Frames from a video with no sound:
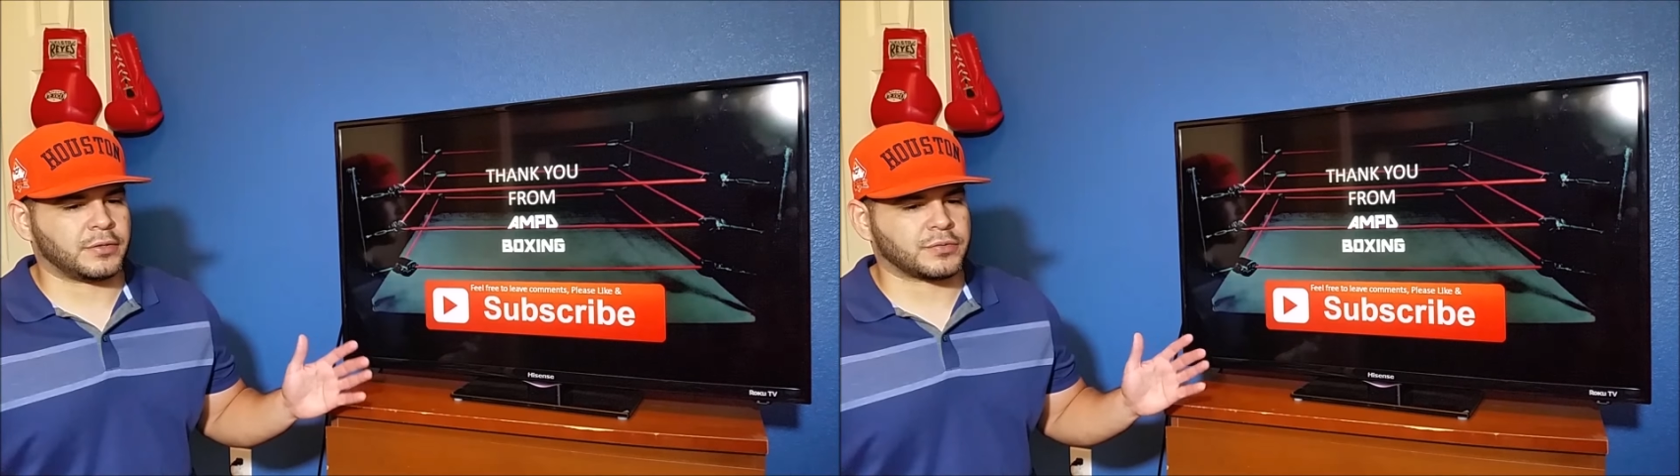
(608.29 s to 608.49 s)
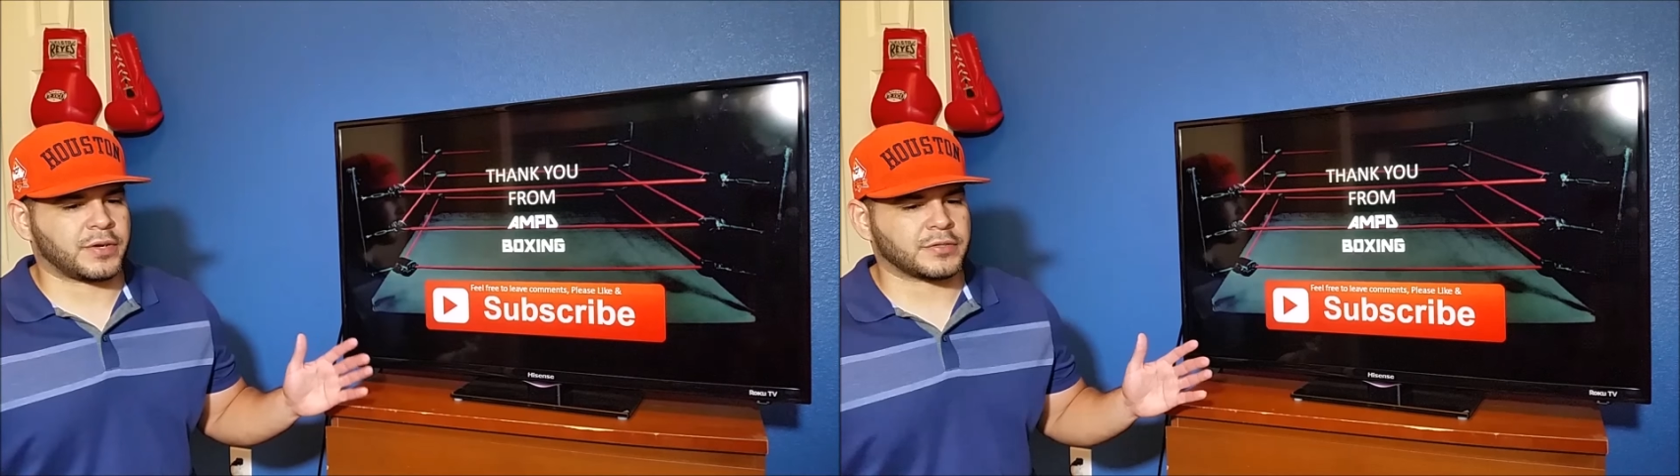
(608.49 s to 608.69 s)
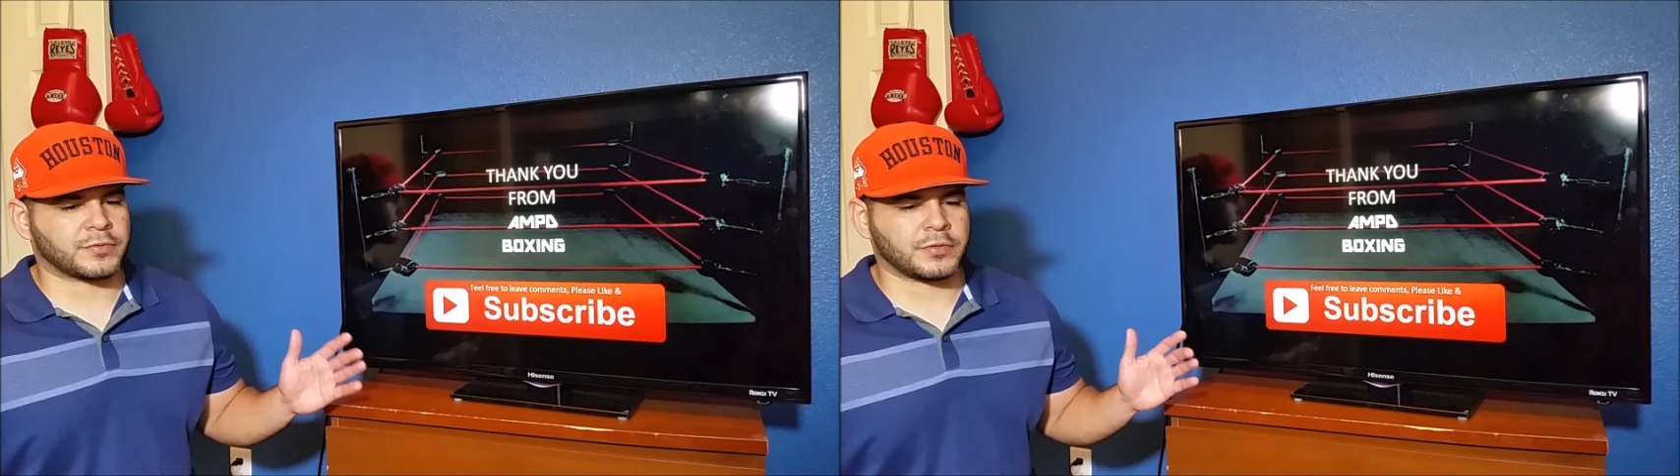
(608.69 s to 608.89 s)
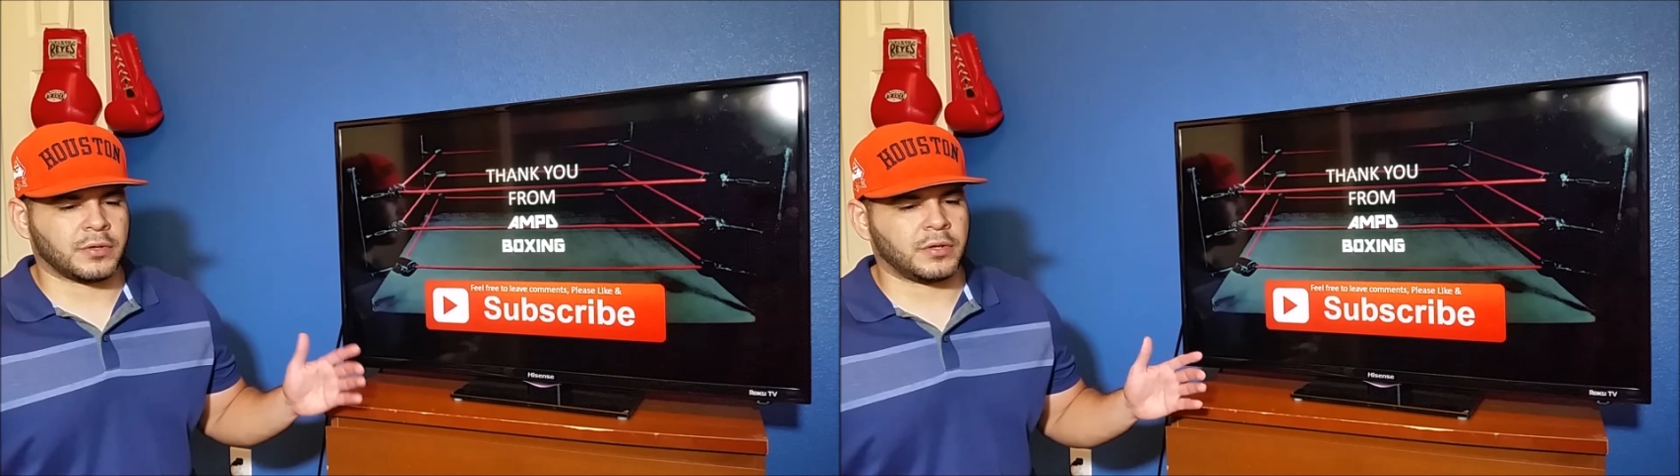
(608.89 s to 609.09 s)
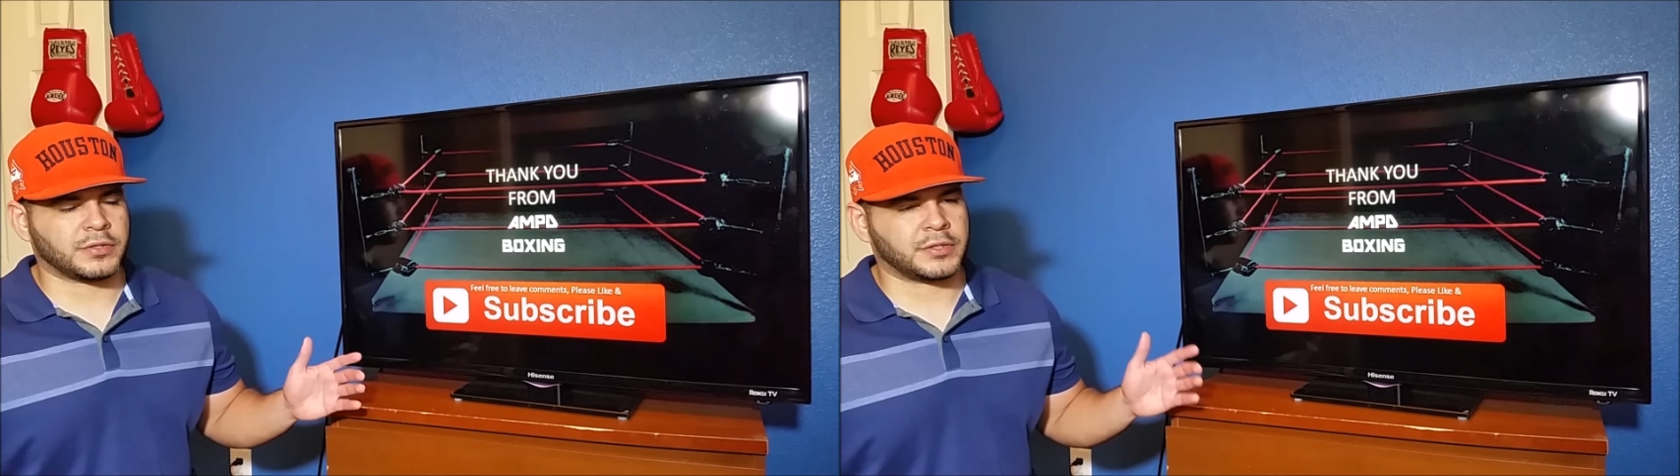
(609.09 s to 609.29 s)
Those rounds were so
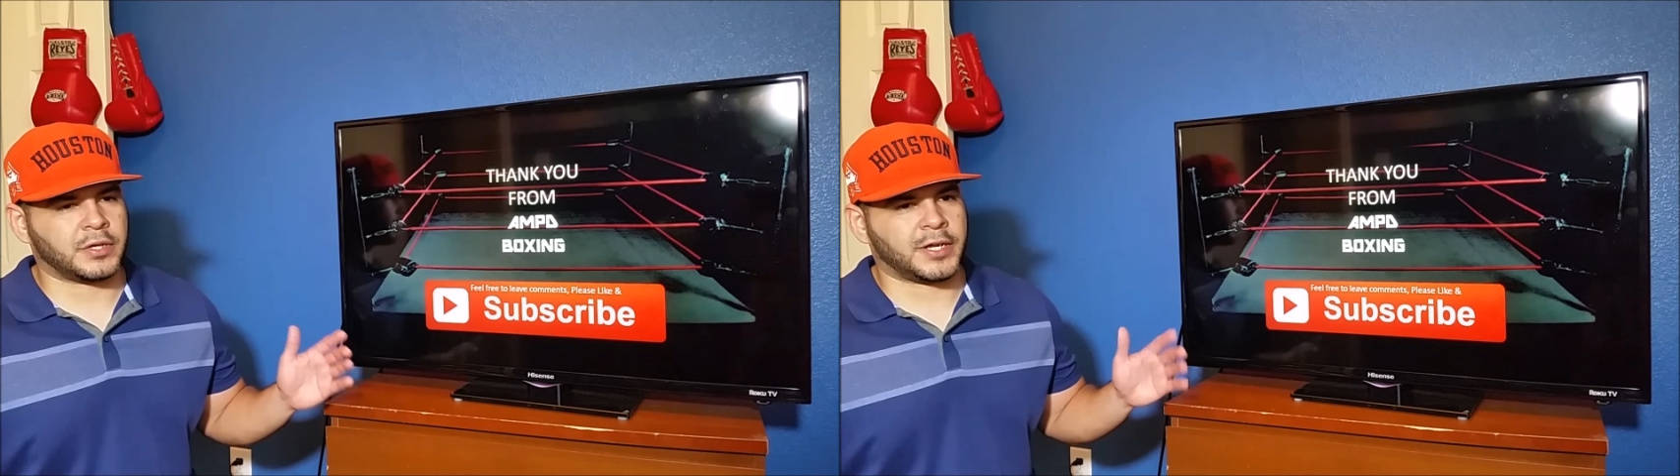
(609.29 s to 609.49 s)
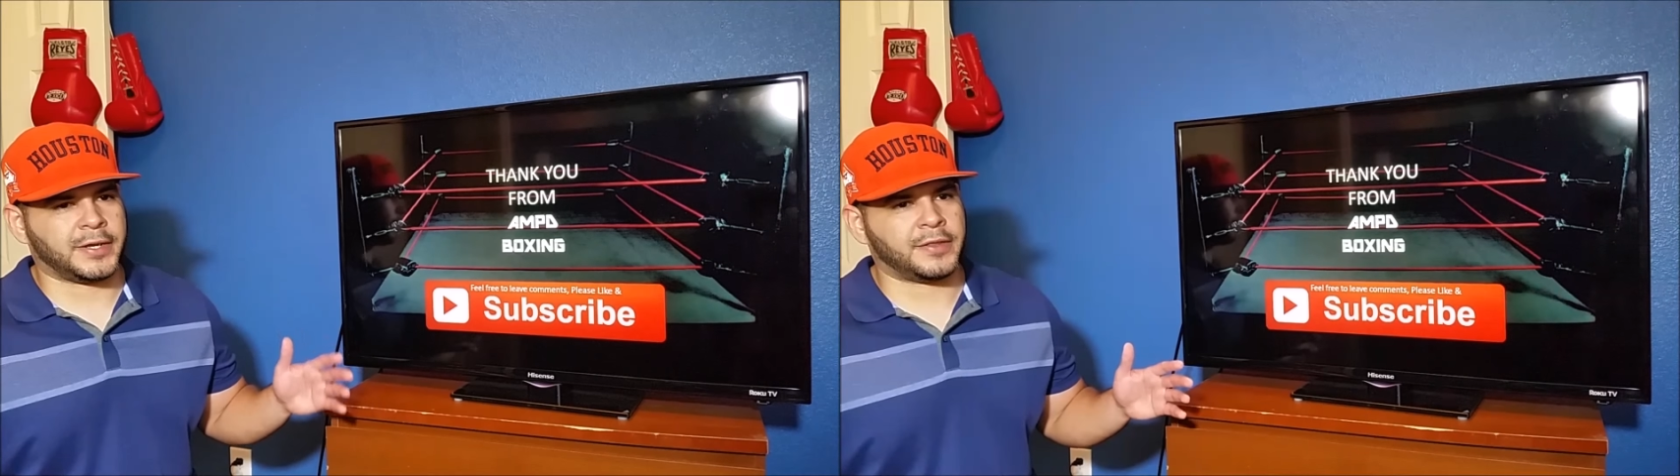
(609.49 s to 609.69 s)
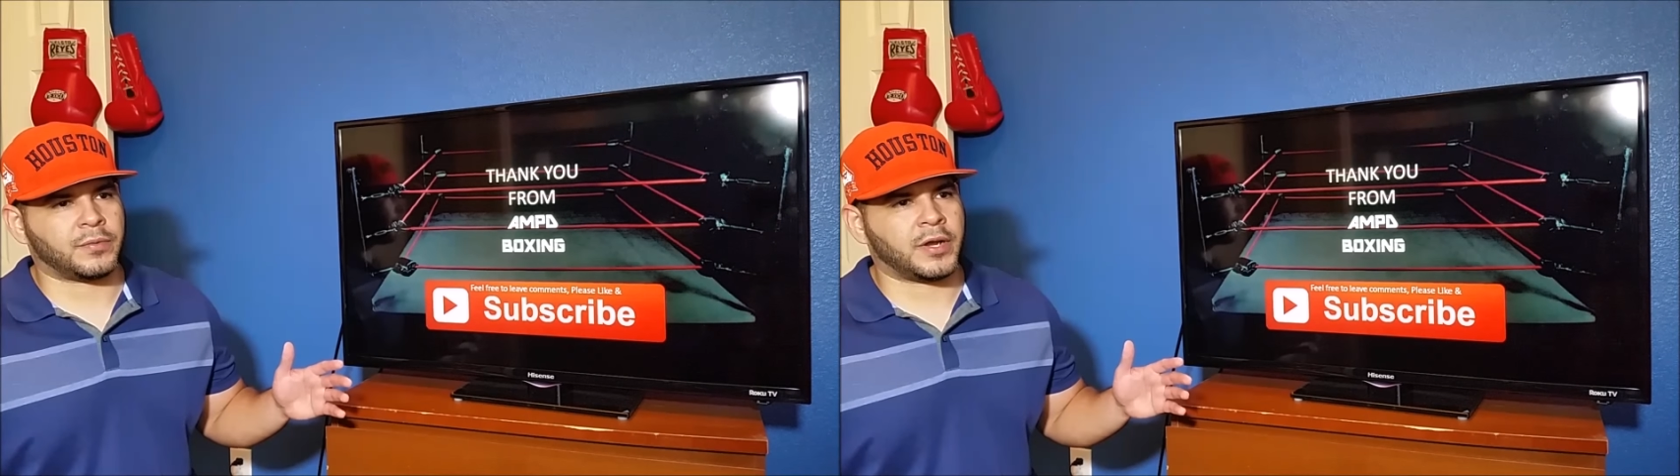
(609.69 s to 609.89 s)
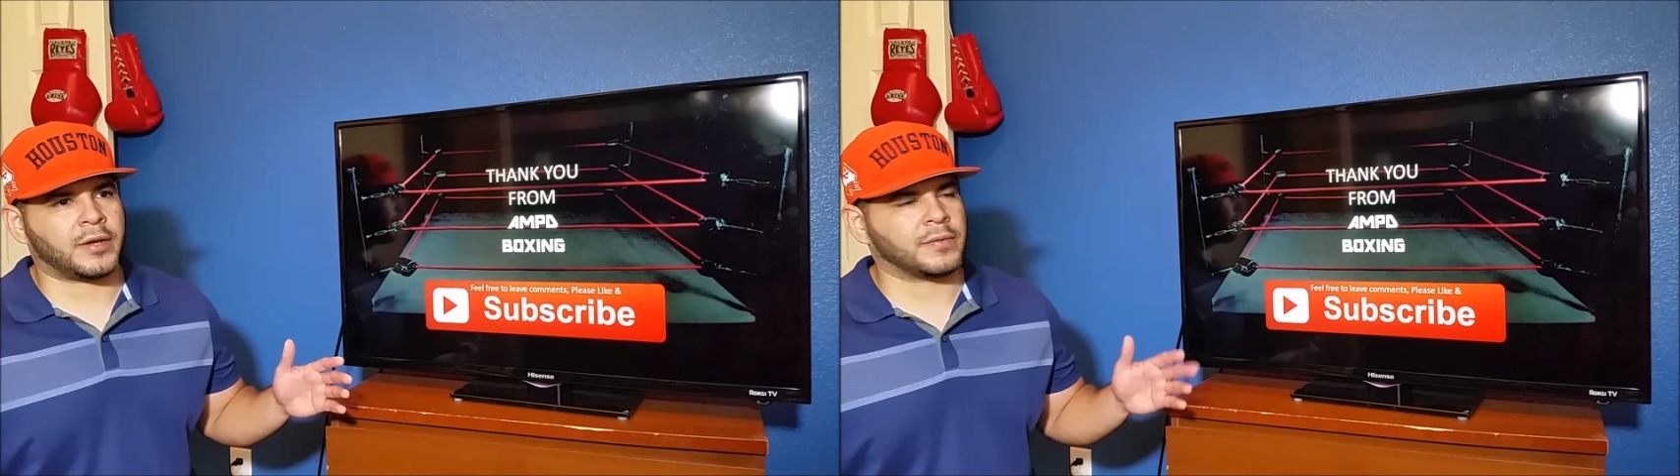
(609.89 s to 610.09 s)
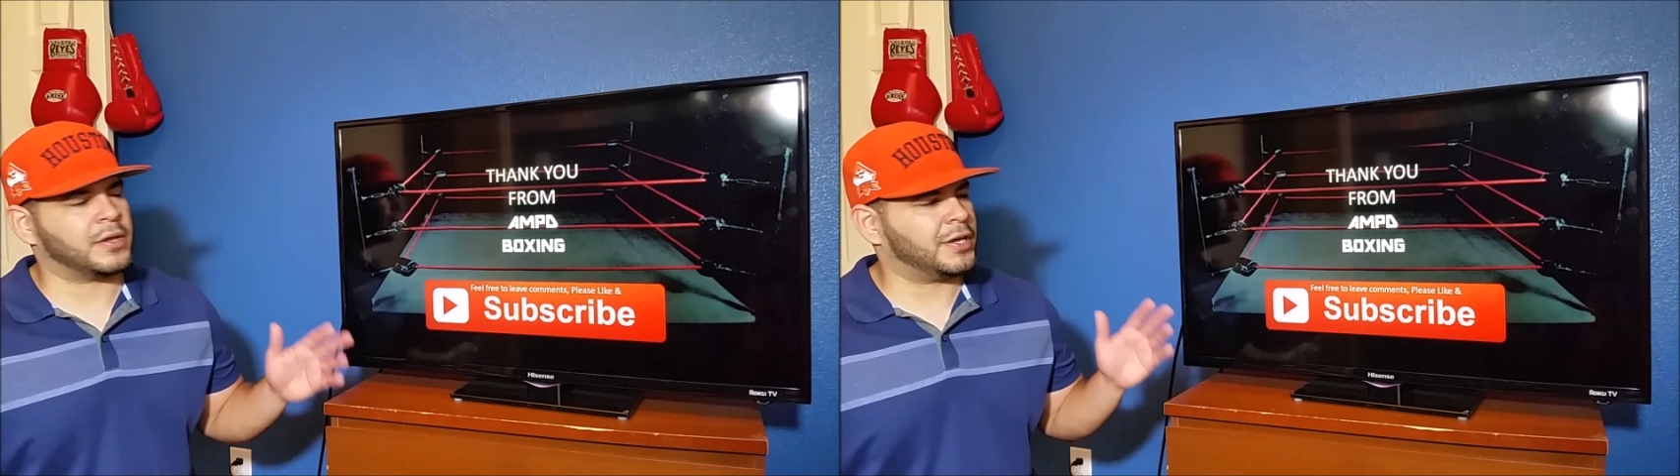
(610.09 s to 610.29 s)
close. They got either
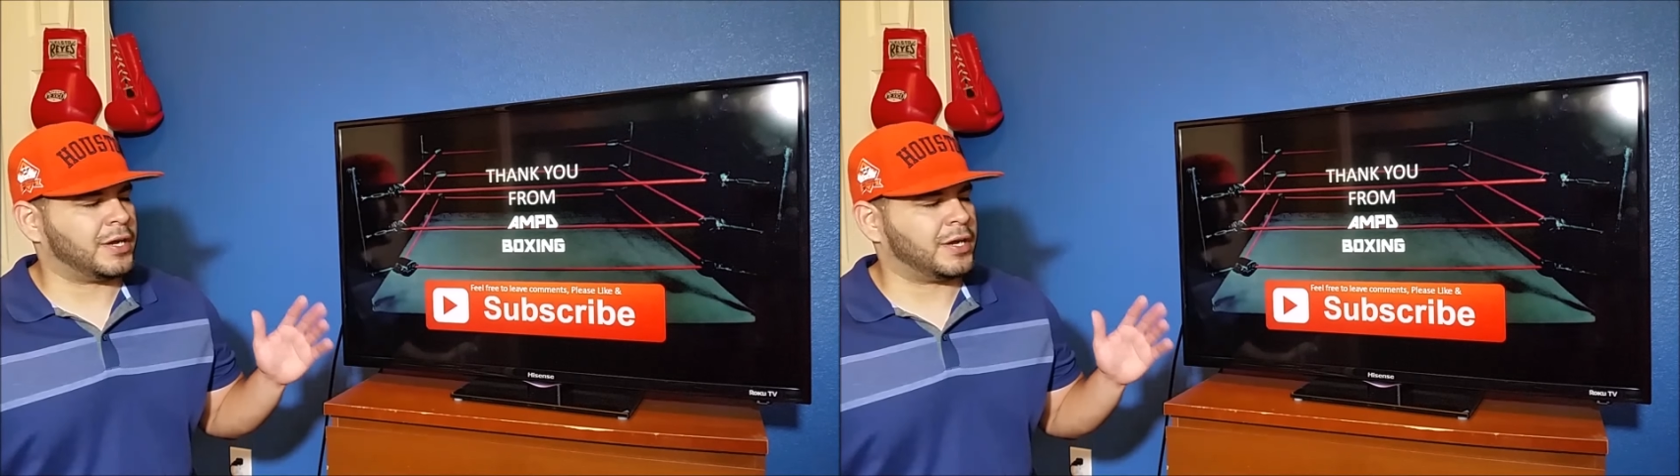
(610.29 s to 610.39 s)
round.